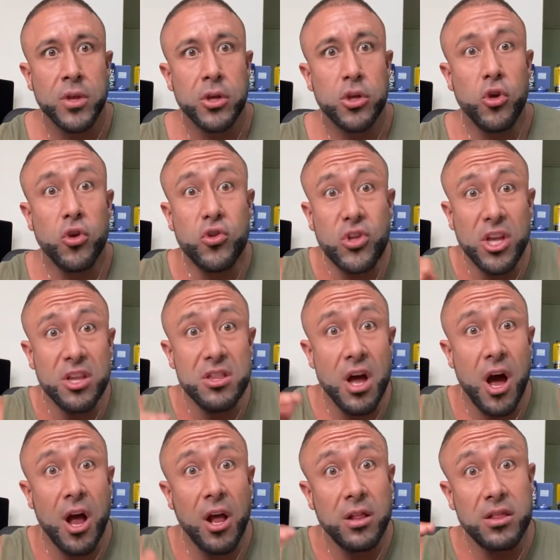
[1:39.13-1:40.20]
You did
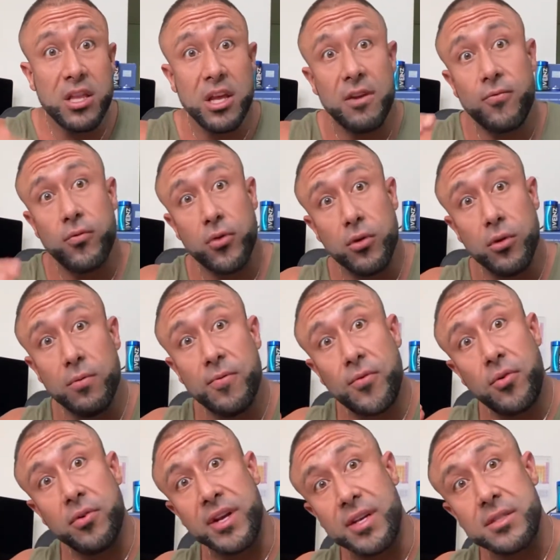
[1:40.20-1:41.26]
not leave room
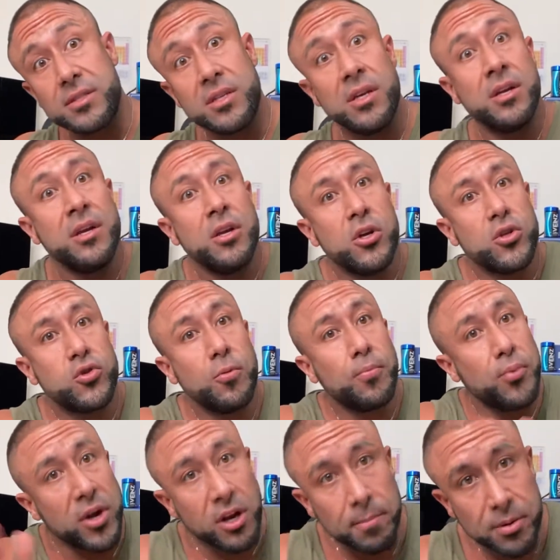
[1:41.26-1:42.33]
for it to
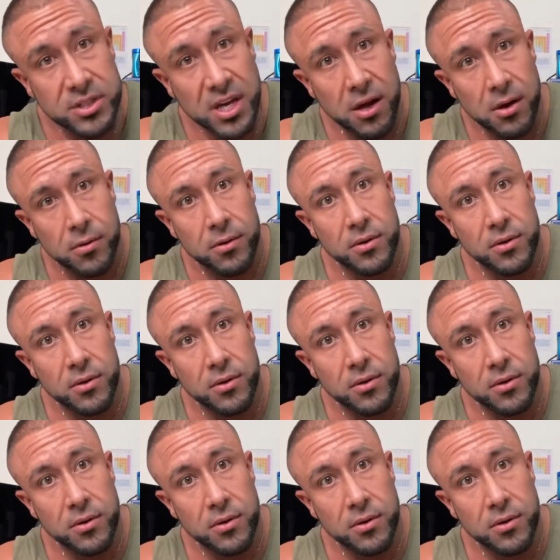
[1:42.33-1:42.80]
break a plateau.